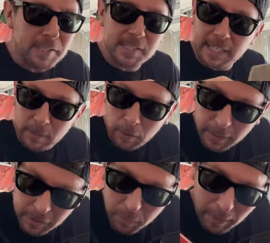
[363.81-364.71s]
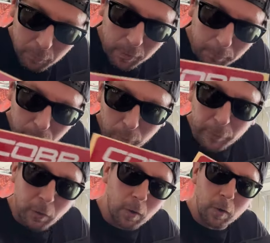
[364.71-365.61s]
sticker that you might want to put on
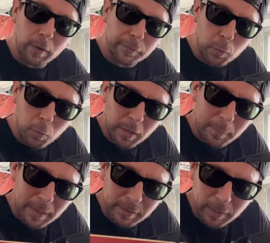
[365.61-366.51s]
the car if you're worried about,